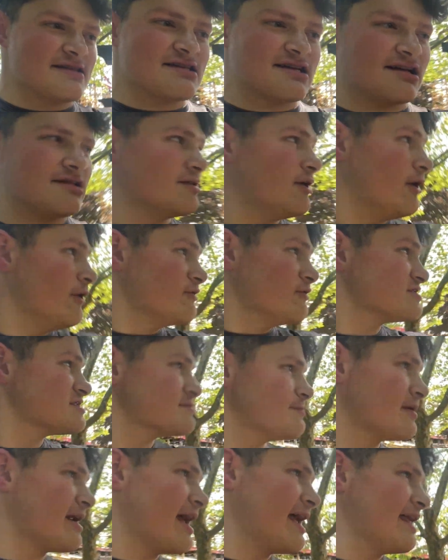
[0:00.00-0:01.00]
close,
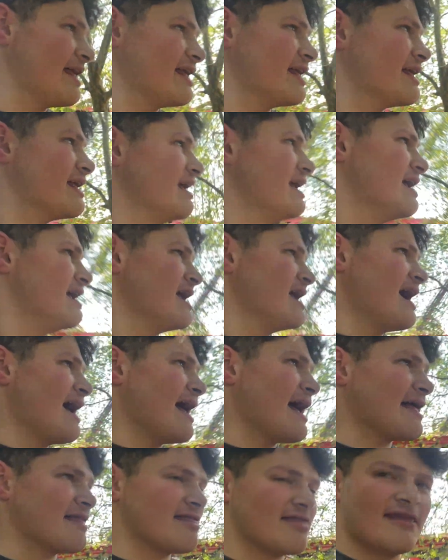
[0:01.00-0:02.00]
but I
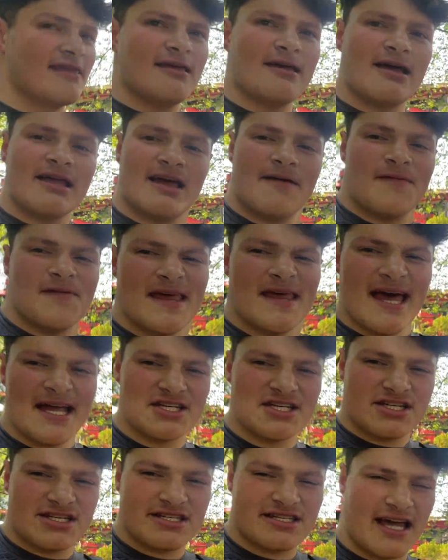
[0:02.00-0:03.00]
think I give the edge
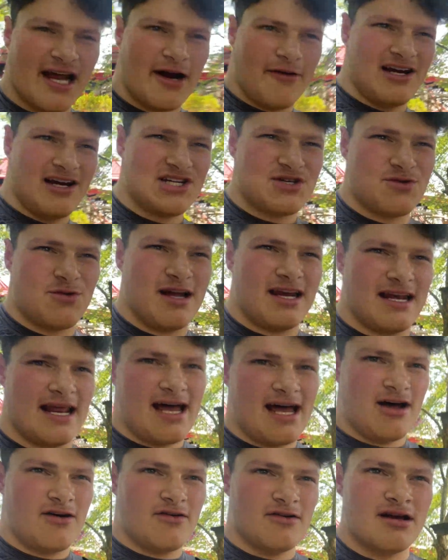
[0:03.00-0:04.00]
to Skyrush right
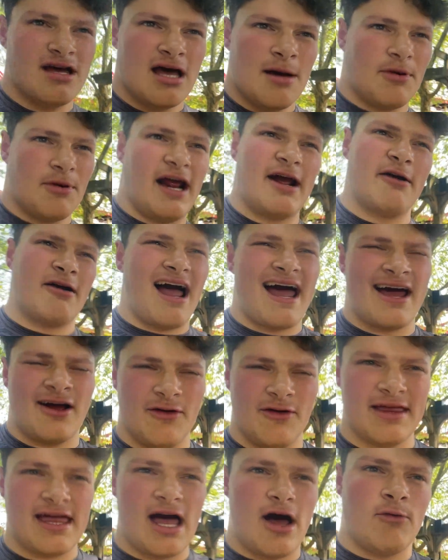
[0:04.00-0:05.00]
now. But I'm
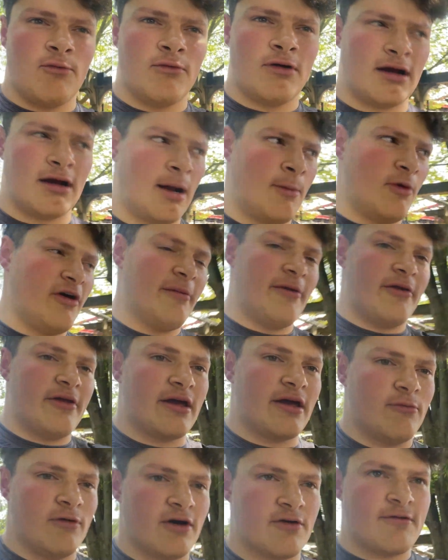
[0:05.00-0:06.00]
only able to
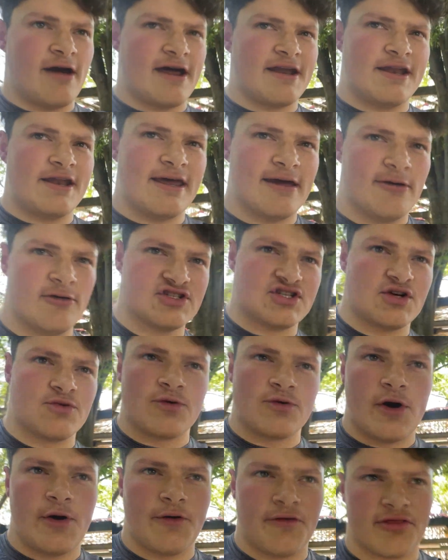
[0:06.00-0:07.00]
get one ride today. It was in
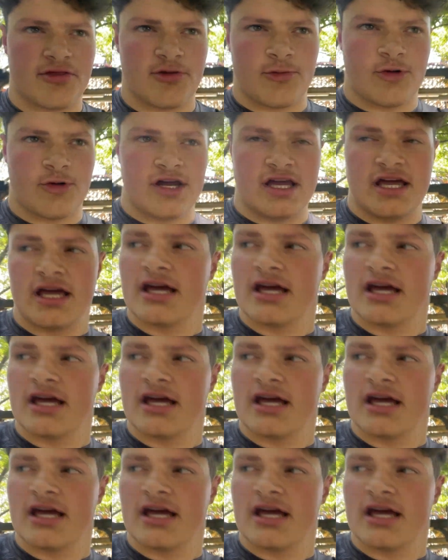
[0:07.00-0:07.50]
row 3,